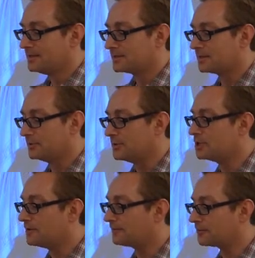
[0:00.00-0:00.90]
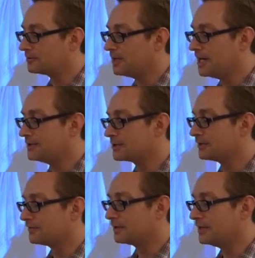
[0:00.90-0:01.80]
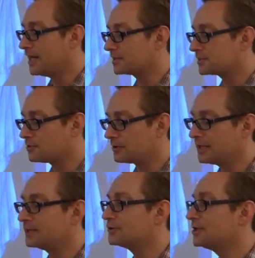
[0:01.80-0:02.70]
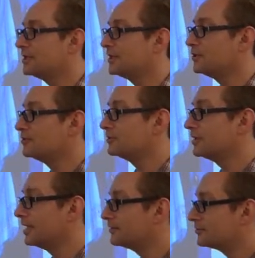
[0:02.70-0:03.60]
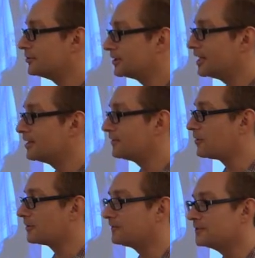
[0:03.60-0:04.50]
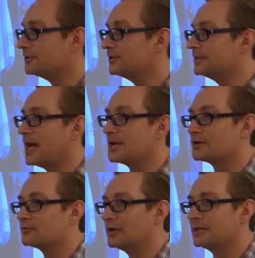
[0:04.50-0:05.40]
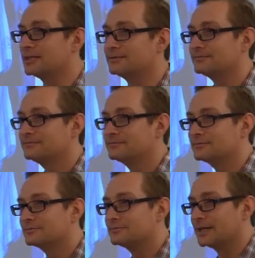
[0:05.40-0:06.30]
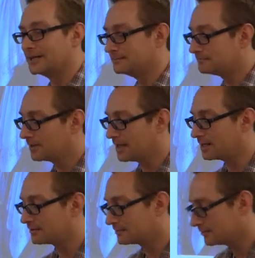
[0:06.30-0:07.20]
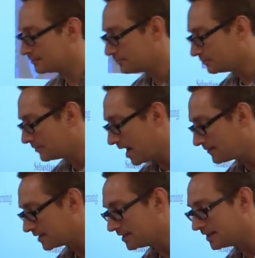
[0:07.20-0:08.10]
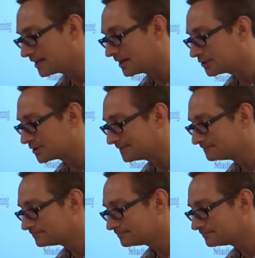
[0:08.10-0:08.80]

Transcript: So when you go for a run, you're converting that stored energy that you took in the form of food, and now you're running, right? And having kinetic energy.